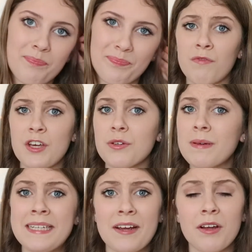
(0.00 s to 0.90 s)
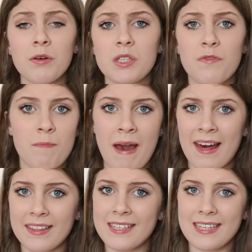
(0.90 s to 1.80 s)
Revision materials for
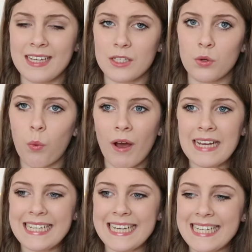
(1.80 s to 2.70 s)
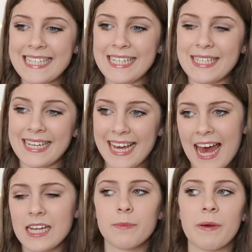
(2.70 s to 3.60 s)
maths is quite easy to
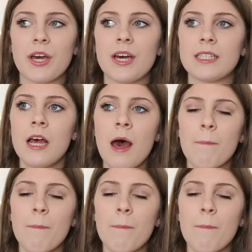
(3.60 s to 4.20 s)
get because